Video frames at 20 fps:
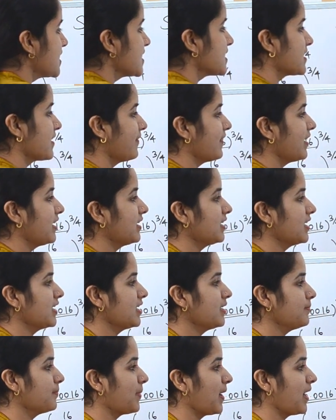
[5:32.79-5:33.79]

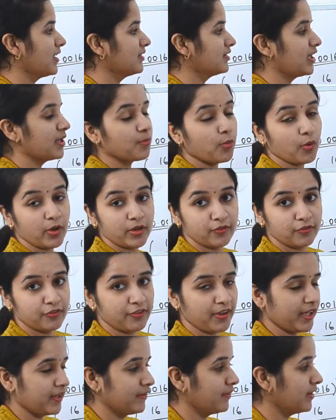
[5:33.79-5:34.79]
17 power
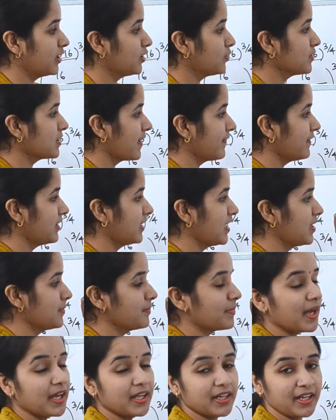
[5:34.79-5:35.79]
3.5 into
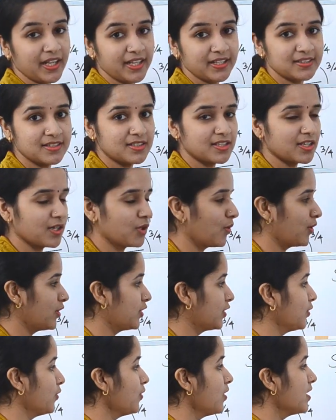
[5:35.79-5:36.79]
17 power x is
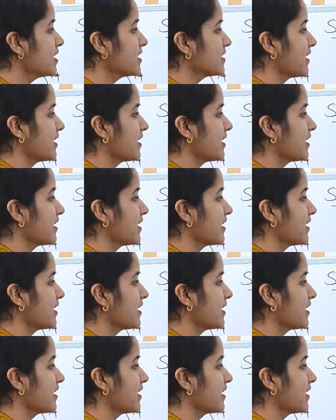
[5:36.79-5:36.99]
equal to